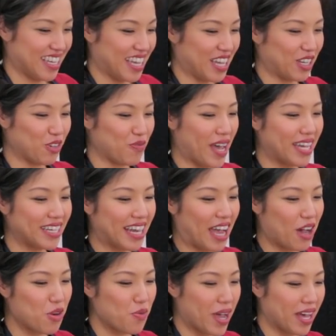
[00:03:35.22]
And no matter
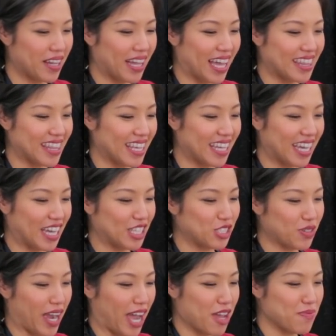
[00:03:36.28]
how well I think I
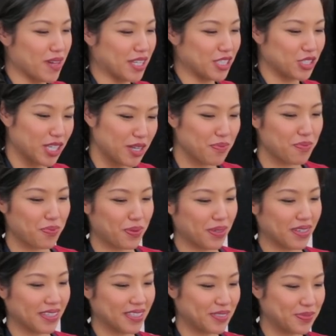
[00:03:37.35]
dry my shrimp,
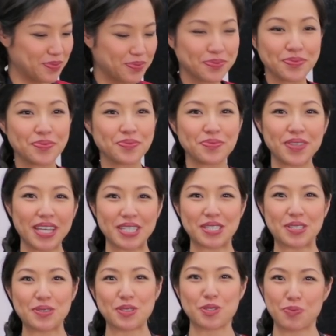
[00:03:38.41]
they
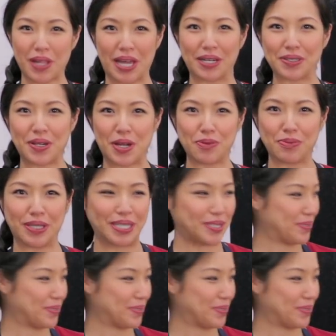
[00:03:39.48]
still splatter on me.